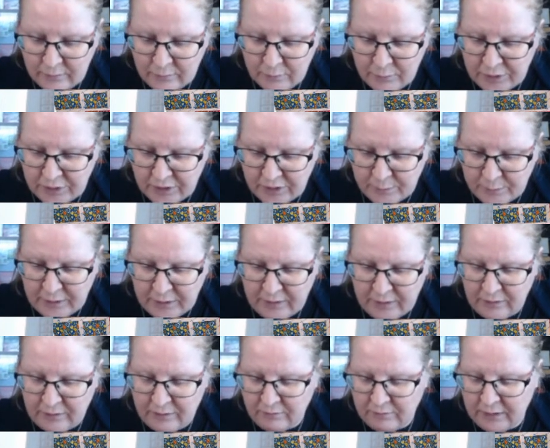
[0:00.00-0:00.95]
which has
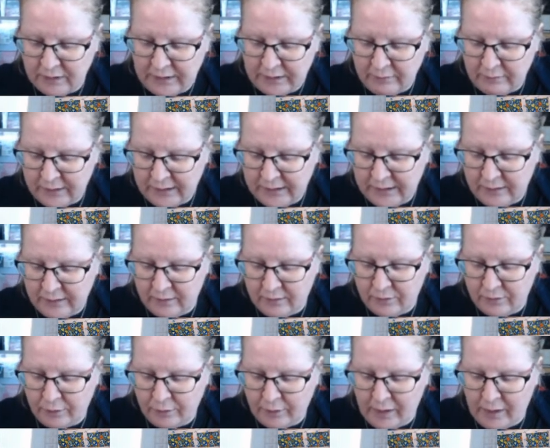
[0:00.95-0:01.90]
been really, really
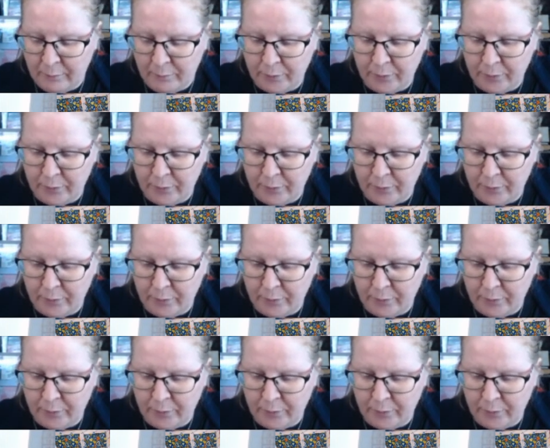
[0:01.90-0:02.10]
crap.